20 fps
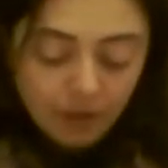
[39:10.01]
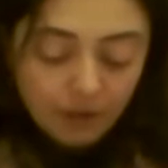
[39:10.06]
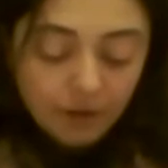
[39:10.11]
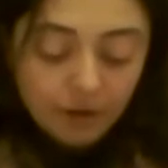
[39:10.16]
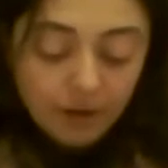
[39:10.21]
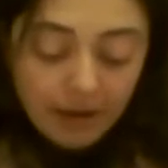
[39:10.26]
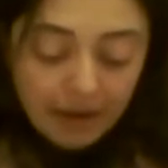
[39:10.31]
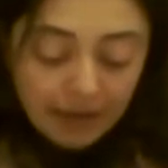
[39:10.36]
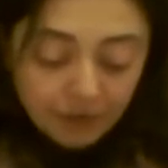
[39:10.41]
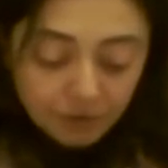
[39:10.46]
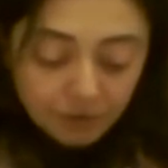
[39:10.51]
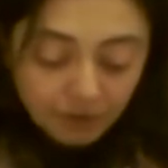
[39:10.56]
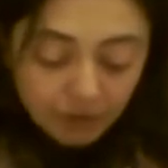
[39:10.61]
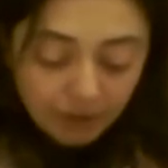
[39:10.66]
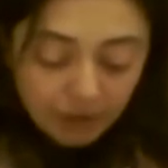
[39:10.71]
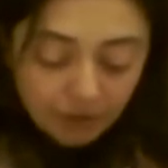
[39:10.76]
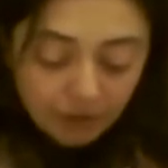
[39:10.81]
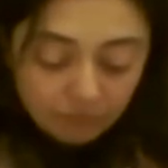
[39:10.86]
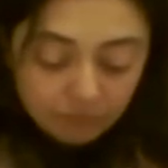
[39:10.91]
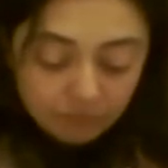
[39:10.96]

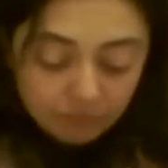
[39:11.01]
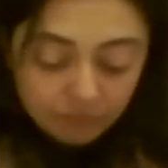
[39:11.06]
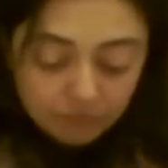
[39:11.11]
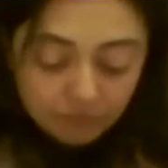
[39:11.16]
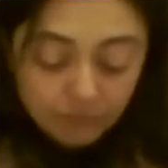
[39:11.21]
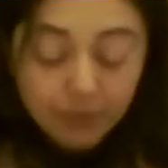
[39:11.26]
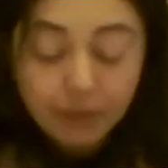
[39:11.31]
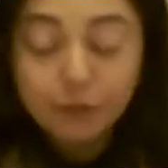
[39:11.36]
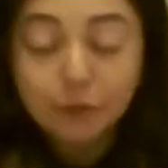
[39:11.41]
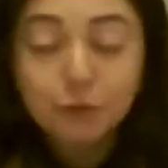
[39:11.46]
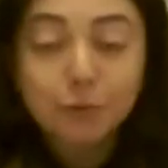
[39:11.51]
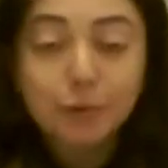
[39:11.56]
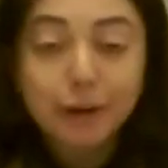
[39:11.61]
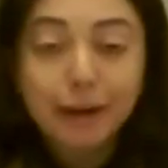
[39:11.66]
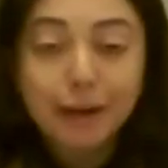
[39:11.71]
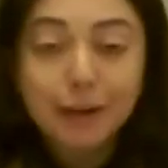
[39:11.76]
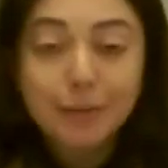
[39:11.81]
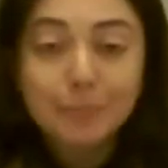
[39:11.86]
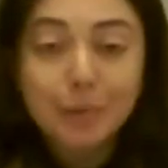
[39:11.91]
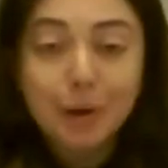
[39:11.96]
naturally, little
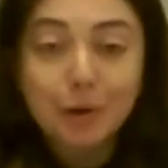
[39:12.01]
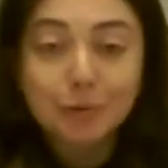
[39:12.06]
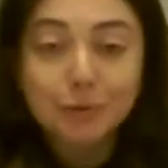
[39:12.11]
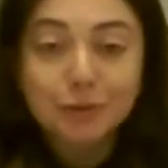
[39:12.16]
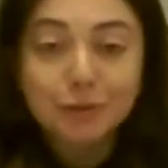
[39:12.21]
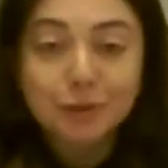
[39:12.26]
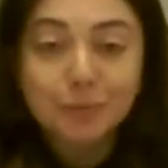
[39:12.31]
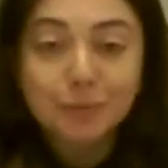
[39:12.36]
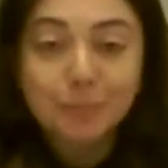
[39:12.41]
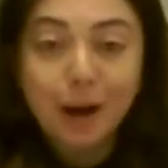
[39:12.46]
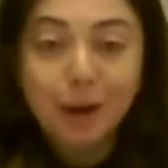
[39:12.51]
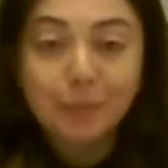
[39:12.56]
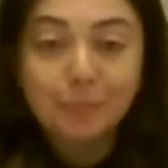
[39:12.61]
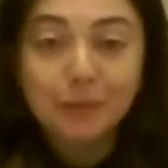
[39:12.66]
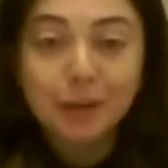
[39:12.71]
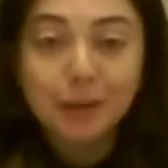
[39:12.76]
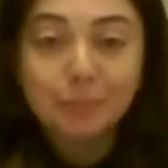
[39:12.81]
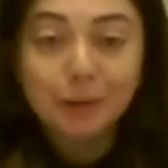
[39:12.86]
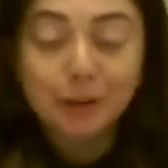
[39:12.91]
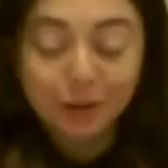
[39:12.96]
trading posts popped
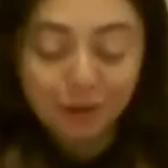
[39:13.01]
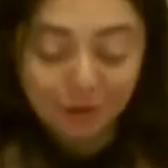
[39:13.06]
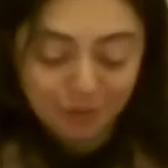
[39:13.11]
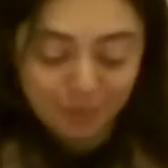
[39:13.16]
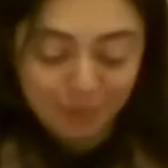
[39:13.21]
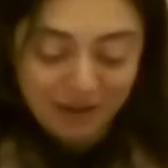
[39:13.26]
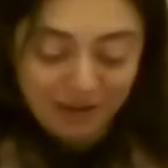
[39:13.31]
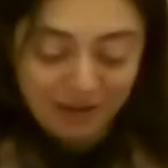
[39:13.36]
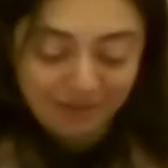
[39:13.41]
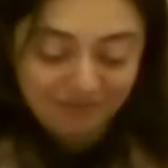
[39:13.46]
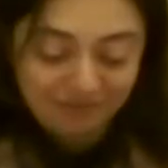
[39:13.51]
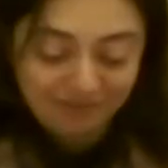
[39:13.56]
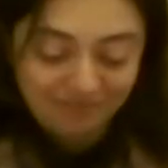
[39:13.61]
up along the way.